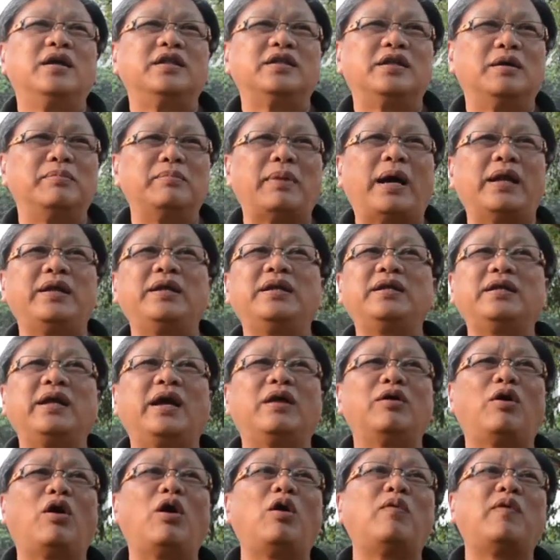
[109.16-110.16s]
the money
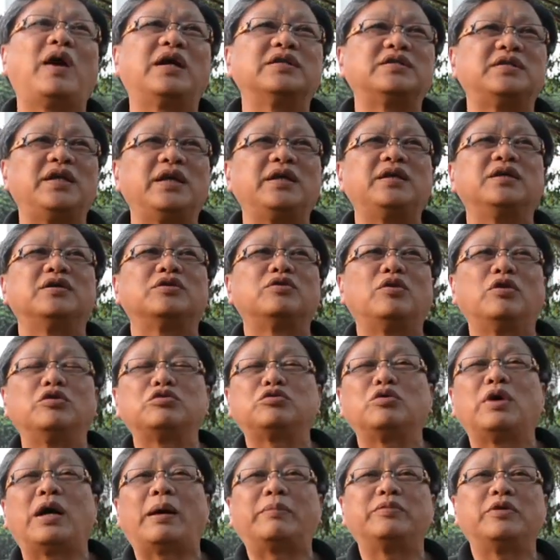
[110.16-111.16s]
that all of us think is go
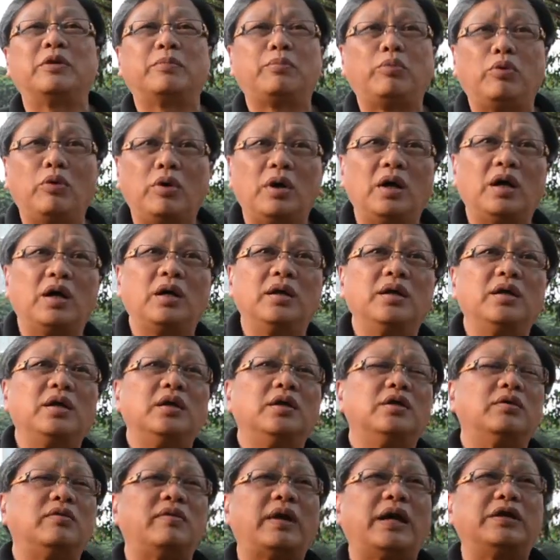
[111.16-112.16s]
to help the poor,
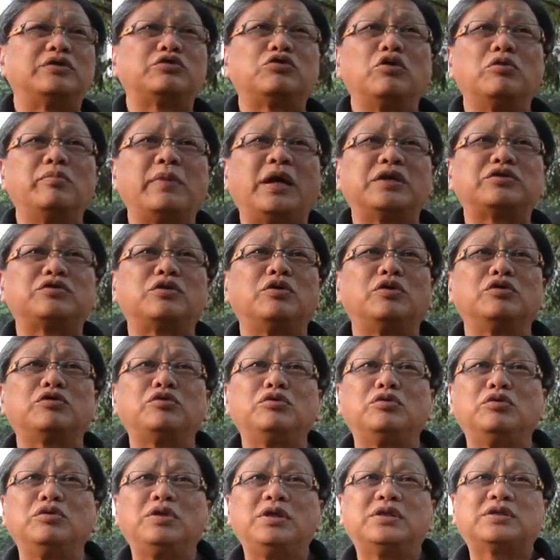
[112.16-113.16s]
right, so much go
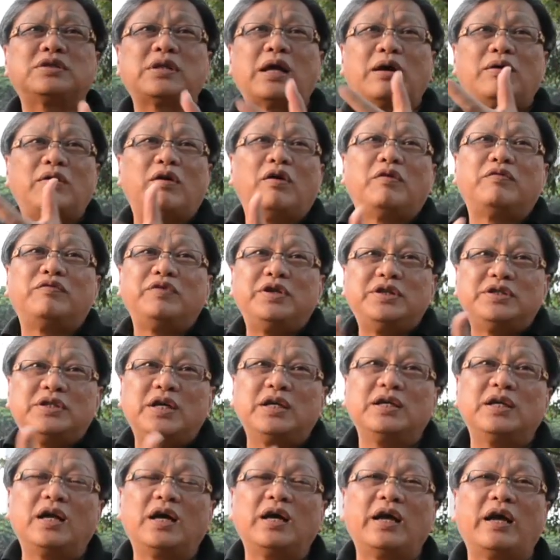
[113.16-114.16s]
to this type of
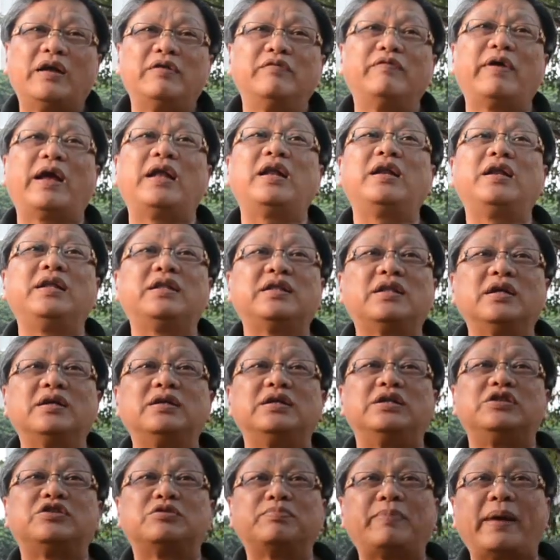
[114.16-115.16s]
reason and very little
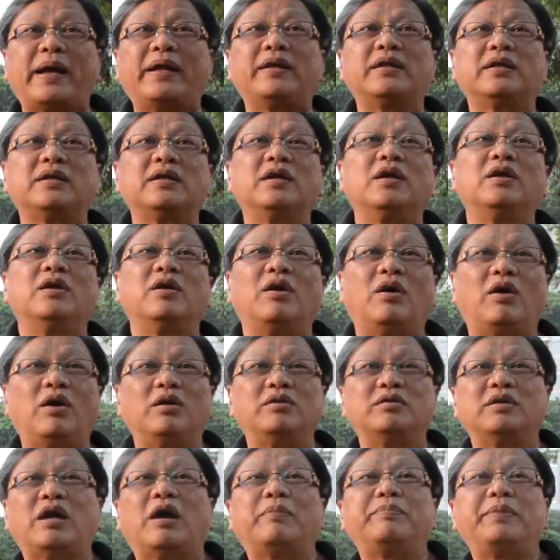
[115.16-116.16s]
is spent
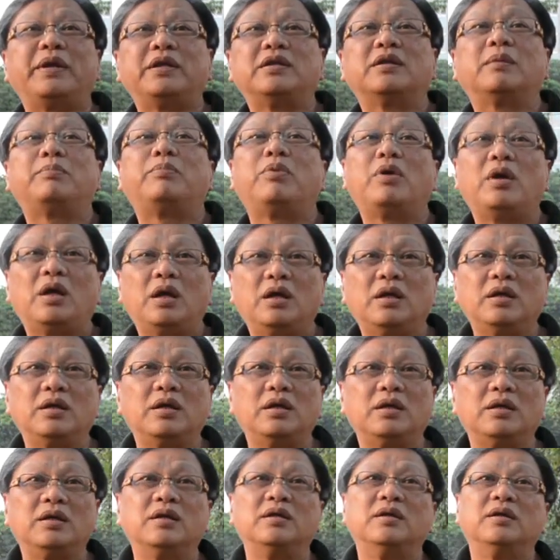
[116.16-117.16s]
on helping the poor.
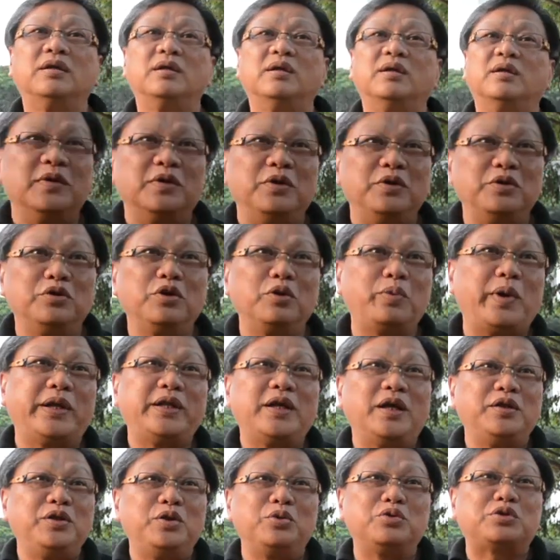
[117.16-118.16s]
You know,
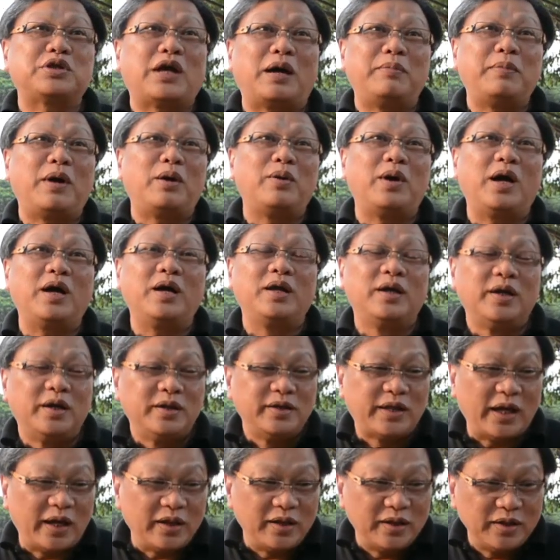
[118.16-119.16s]
when the news come out
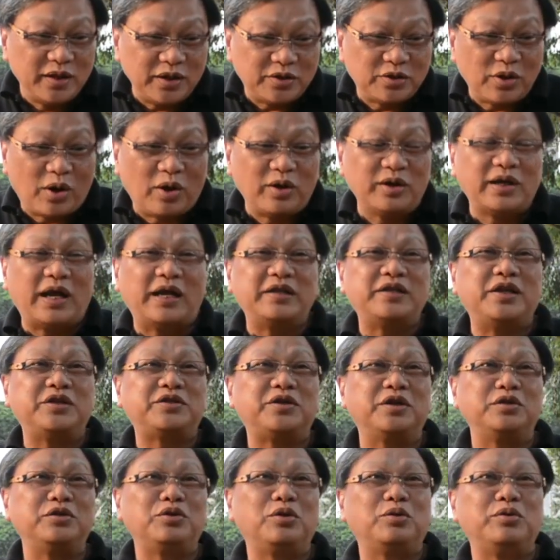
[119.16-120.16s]
that this
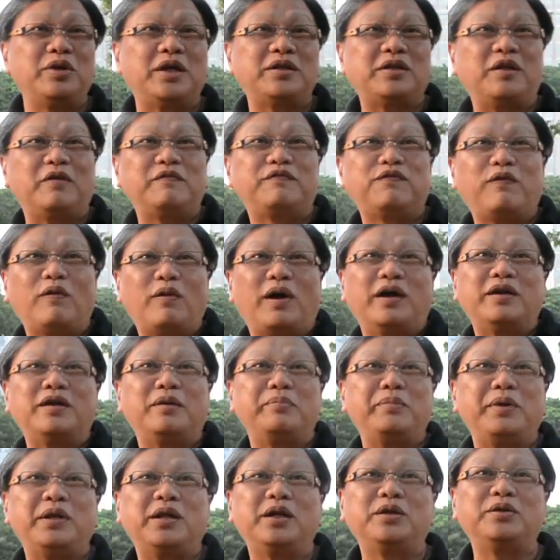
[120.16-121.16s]
organization donated $400
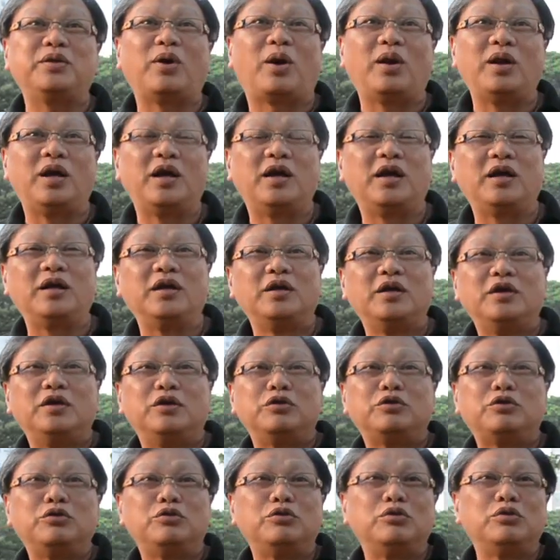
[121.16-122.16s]
million
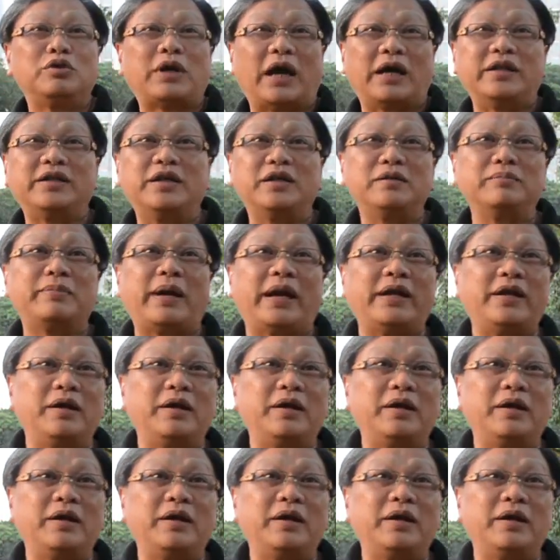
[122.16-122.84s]
to Garden by